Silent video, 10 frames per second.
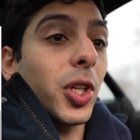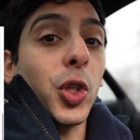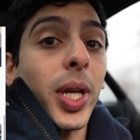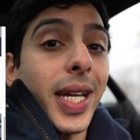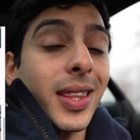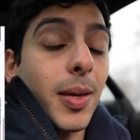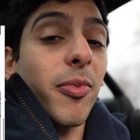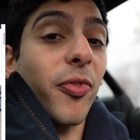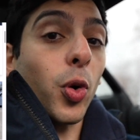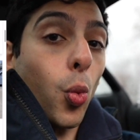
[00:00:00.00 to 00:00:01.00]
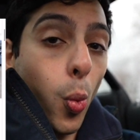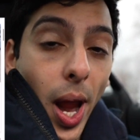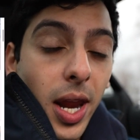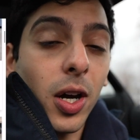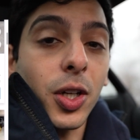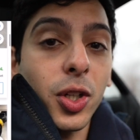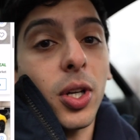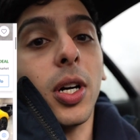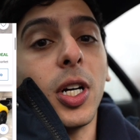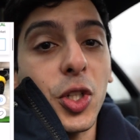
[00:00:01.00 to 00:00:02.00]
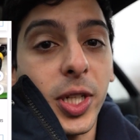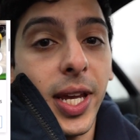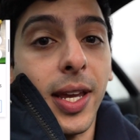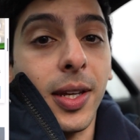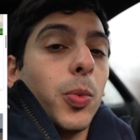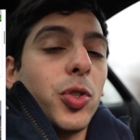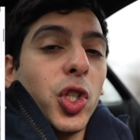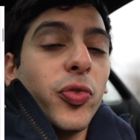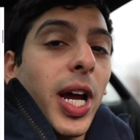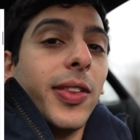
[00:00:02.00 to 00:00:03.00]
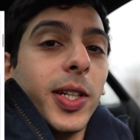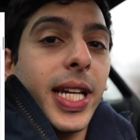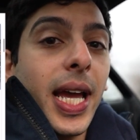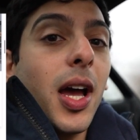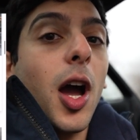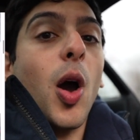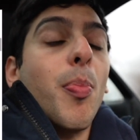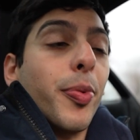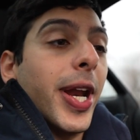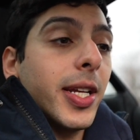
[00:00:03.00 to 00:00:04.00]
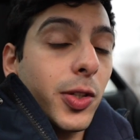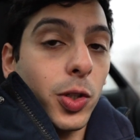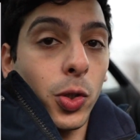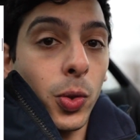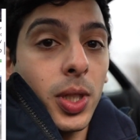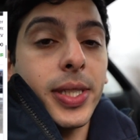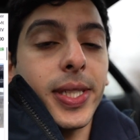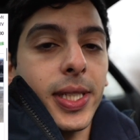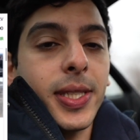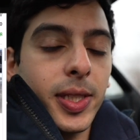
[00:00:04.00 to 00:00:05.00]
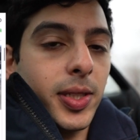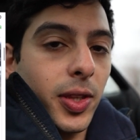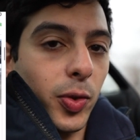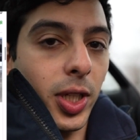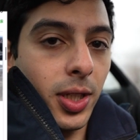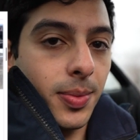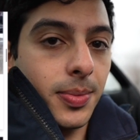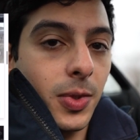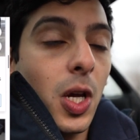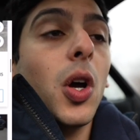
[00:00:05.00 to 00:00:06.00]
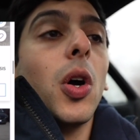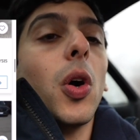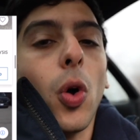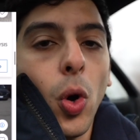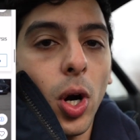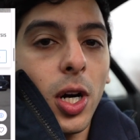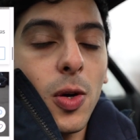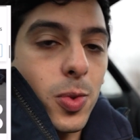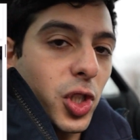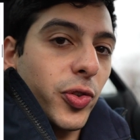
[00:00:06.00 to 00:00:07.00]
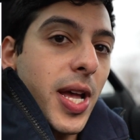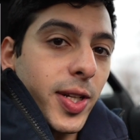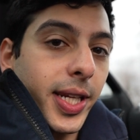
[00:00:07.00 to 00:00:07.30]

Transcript: you can get them for way under 100K. Would you rather get a brand new C63, or would you rather